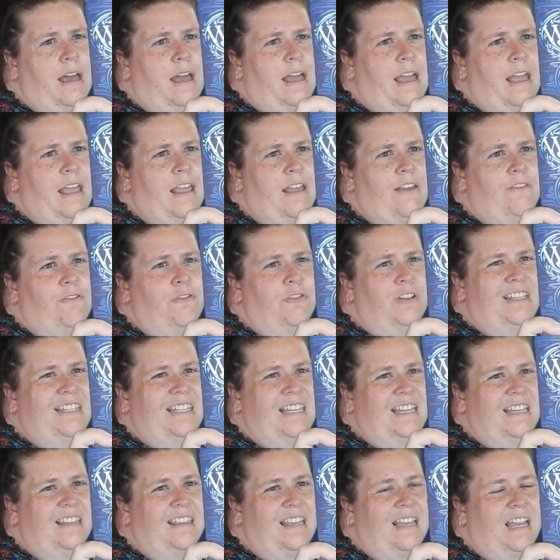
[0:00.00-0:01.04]
every
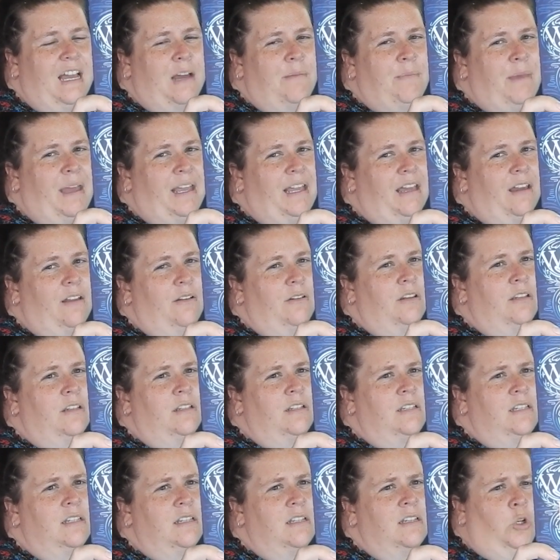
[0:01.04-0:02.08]
year they come back and